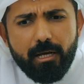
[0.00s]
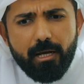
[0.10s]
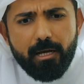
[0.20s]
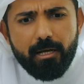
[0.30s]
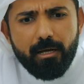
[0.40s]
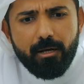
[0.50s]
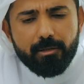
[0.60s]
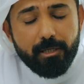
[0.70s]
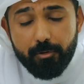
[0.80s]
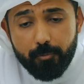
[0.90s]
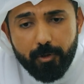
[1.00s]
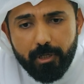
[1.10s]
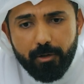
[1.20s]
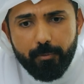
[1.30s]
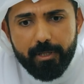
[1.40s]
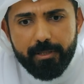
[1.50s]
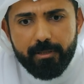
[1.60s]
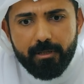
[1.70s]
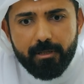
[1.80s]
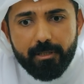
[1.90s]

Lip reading: They are working with